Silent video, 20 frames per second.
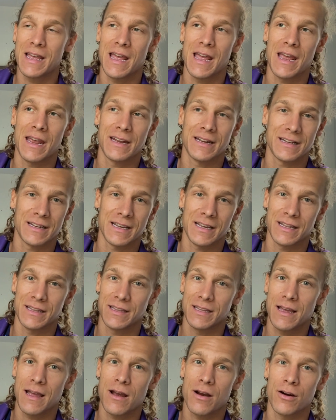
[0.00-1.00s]
and again,
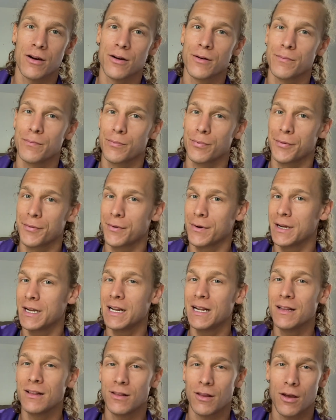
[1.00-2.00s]
they are
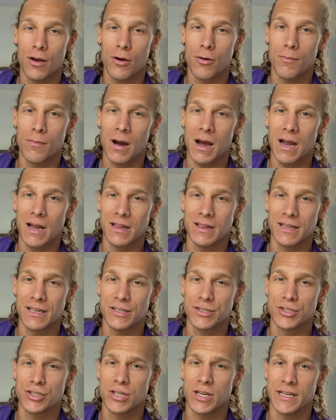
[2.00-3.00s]
pretty low
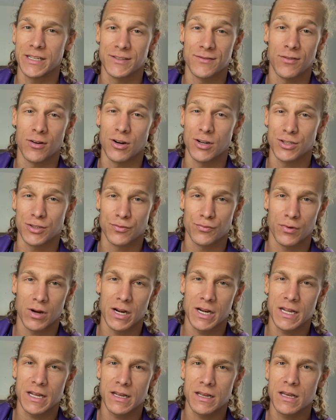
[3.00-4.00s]
mileage as far as
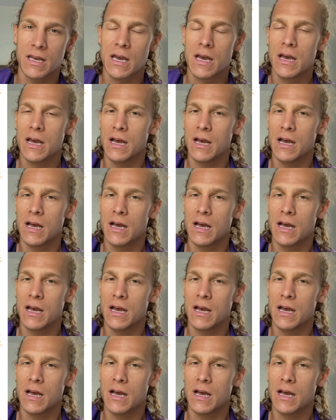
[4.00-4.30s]
running.